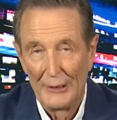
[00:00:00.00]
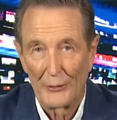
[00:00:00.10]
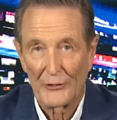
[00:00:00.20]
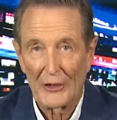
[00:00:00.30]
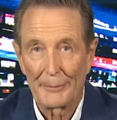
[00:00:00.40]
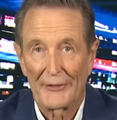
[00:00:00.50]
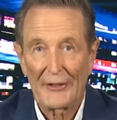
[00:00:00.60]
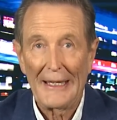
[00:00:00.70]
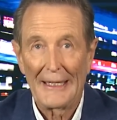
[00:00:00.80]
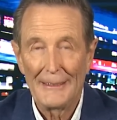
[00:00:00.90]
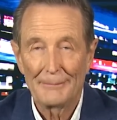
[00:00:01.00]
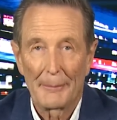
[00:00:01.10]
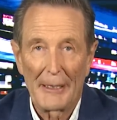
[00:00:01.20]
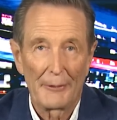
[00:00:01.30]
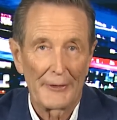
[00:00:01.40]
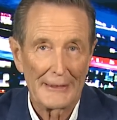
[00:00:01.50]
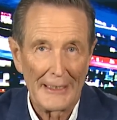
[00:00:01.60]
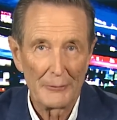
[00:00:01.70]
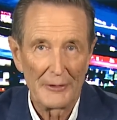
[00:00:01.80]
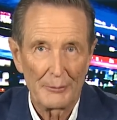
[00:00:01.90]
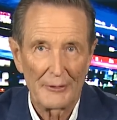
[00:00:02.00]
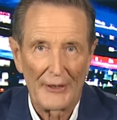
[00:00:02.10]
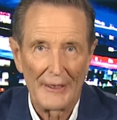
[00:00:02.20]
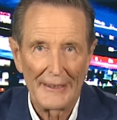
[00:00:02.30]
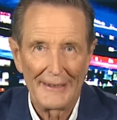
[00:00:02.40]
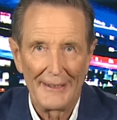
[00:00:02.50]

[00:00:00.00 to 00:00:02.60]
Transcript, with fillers: or stop the scare about what the government will target